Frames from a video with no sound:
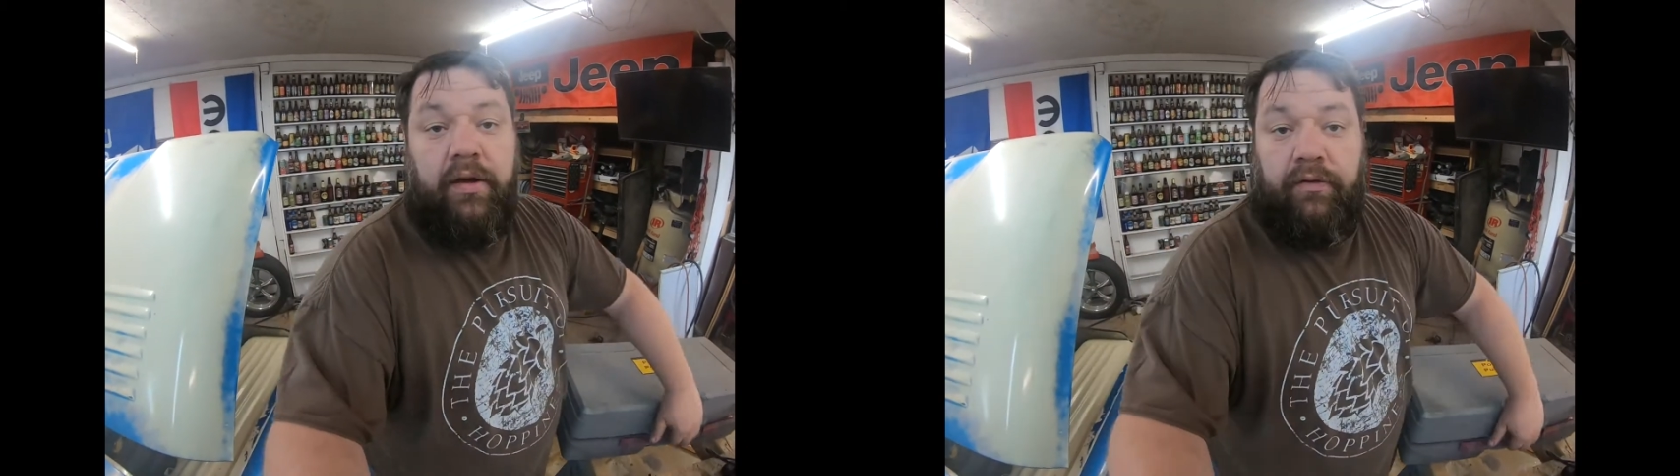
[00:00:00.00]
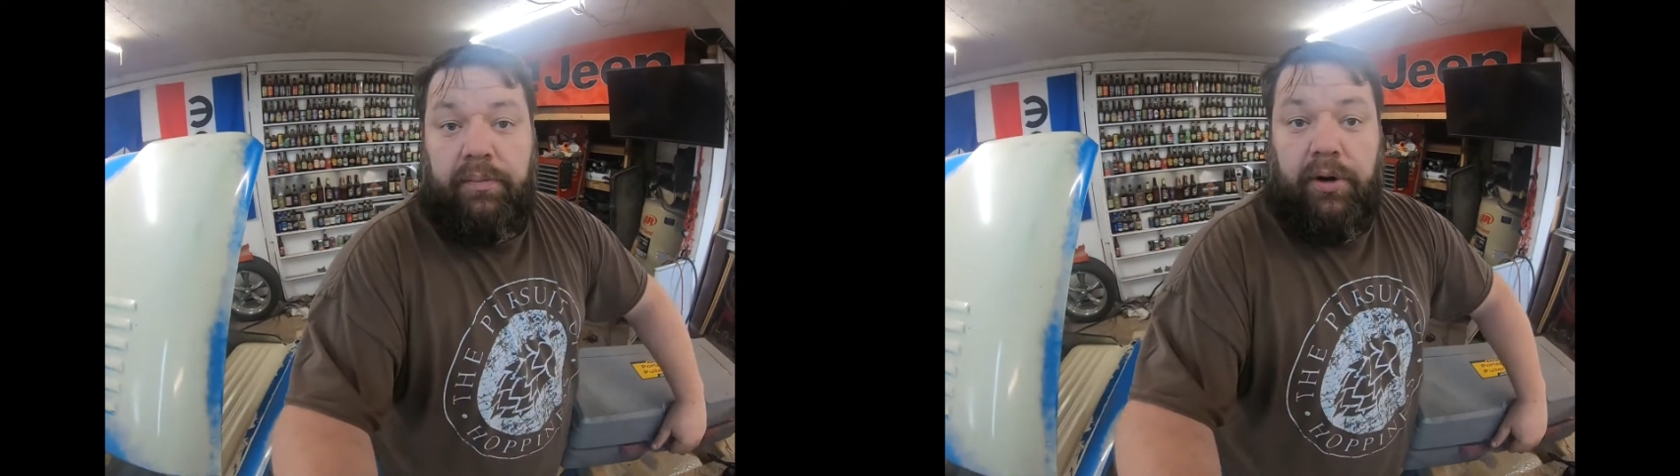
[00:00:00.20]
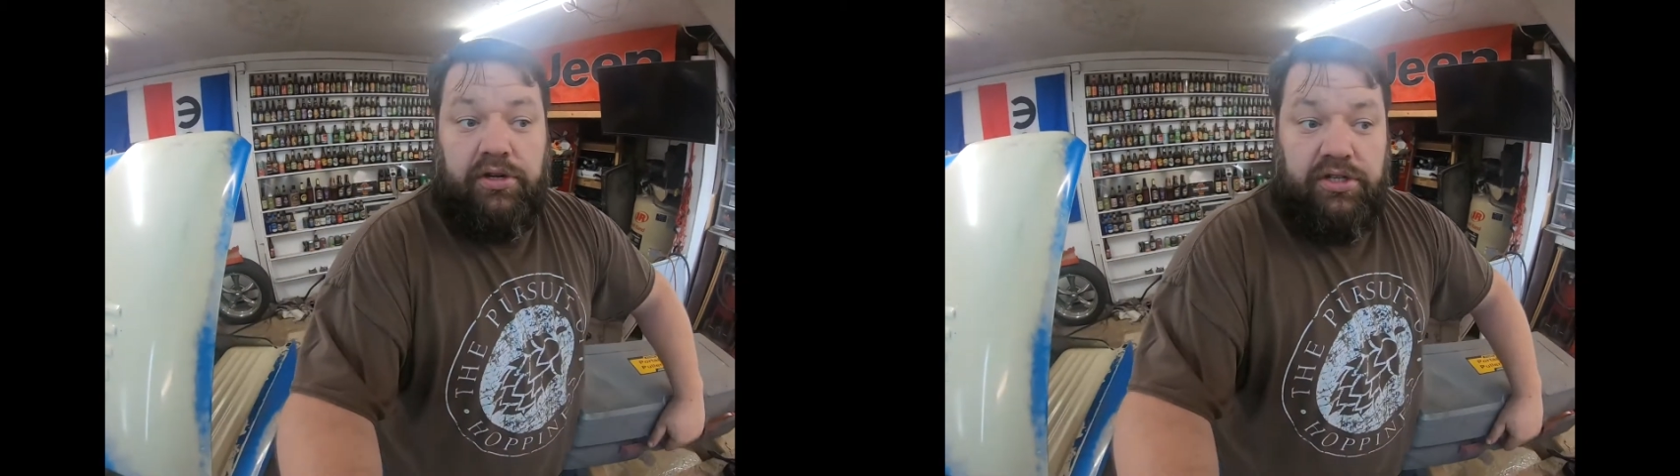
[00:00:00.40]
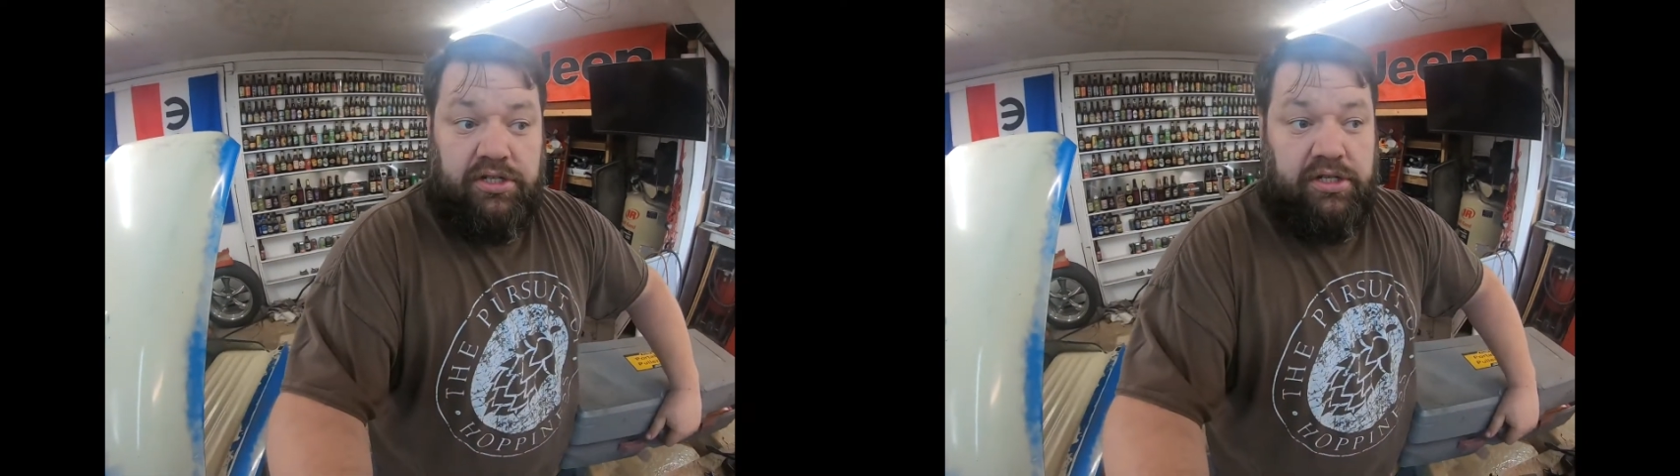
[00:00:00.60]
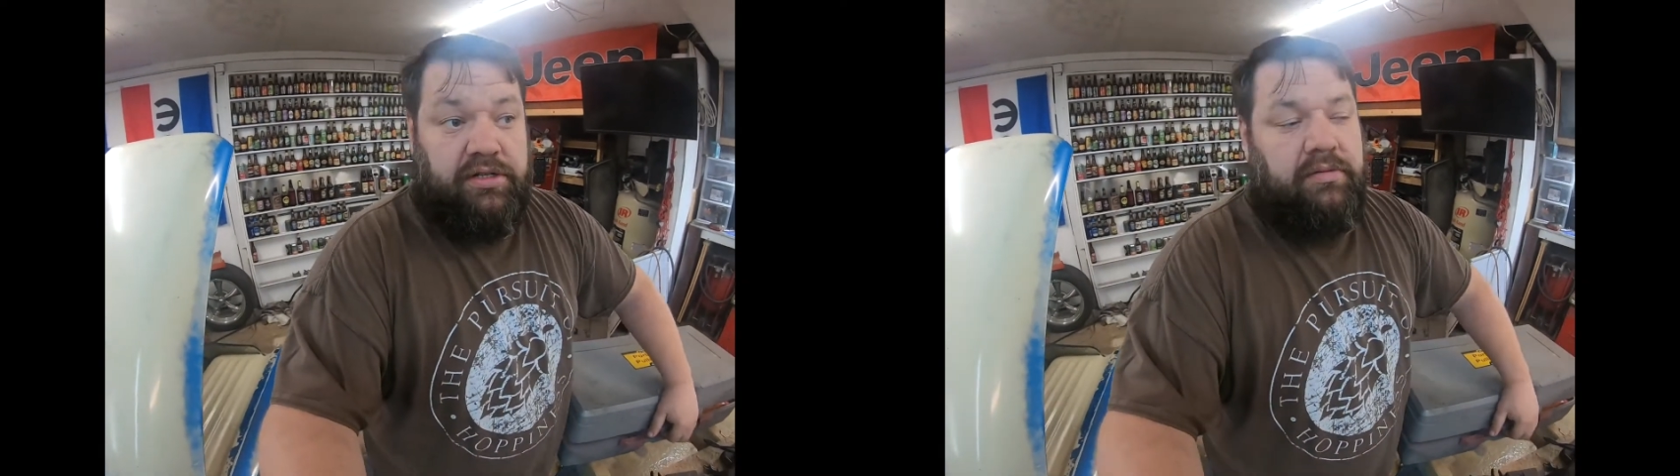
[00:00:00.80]
for
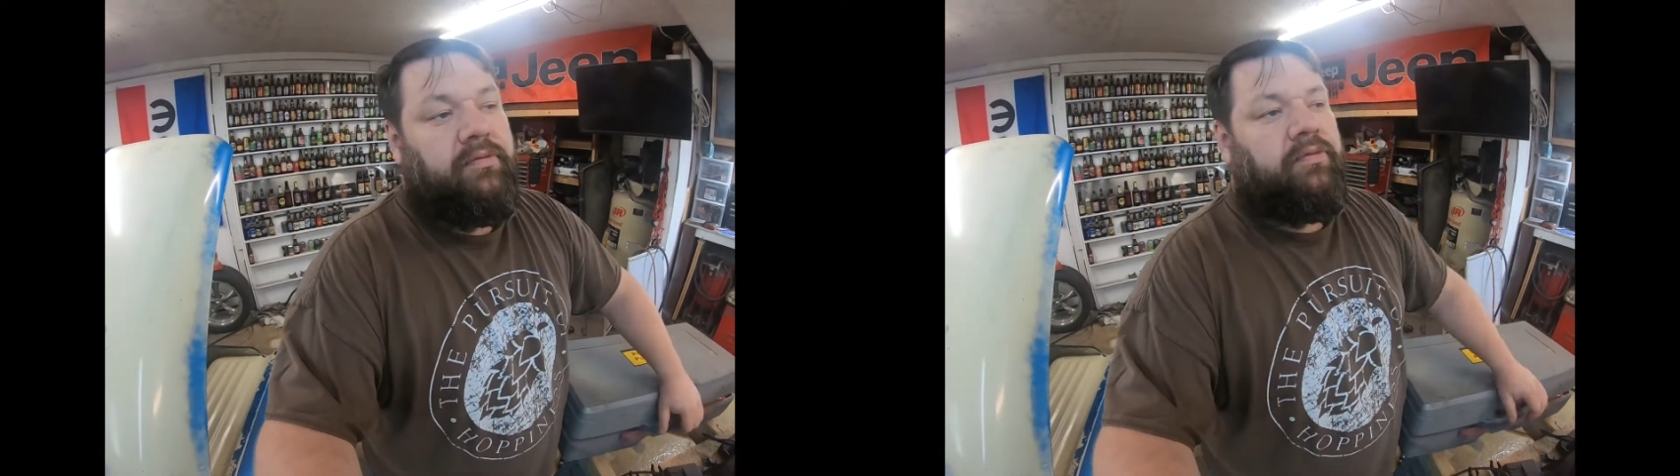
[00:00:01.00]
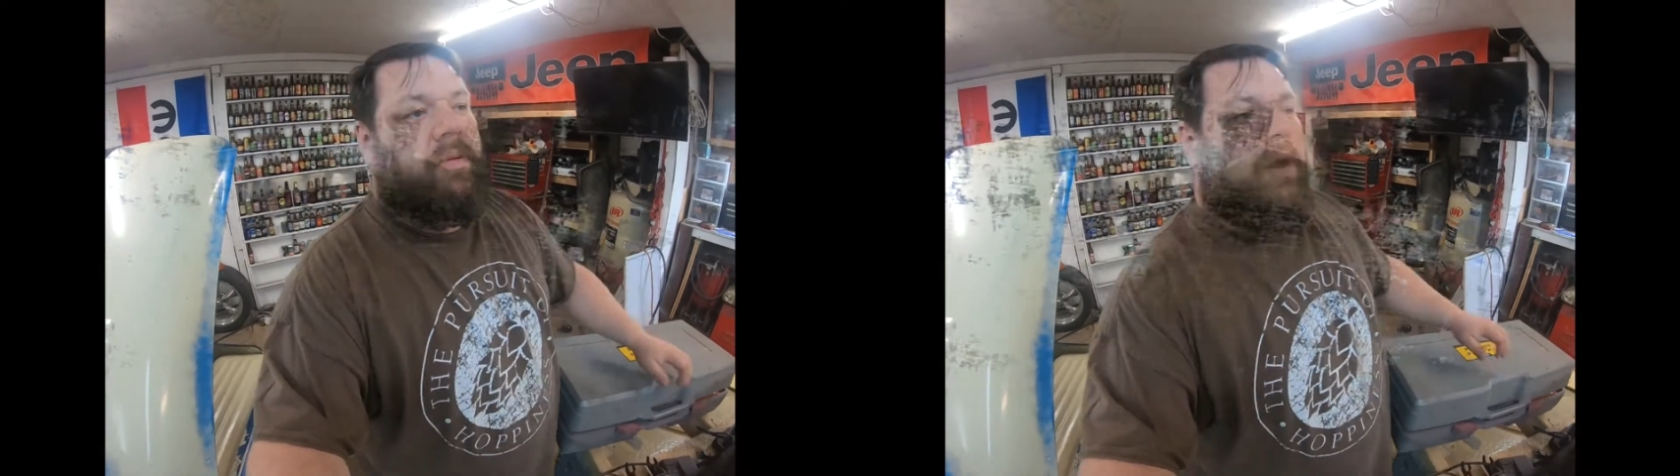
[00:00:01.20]
purchases from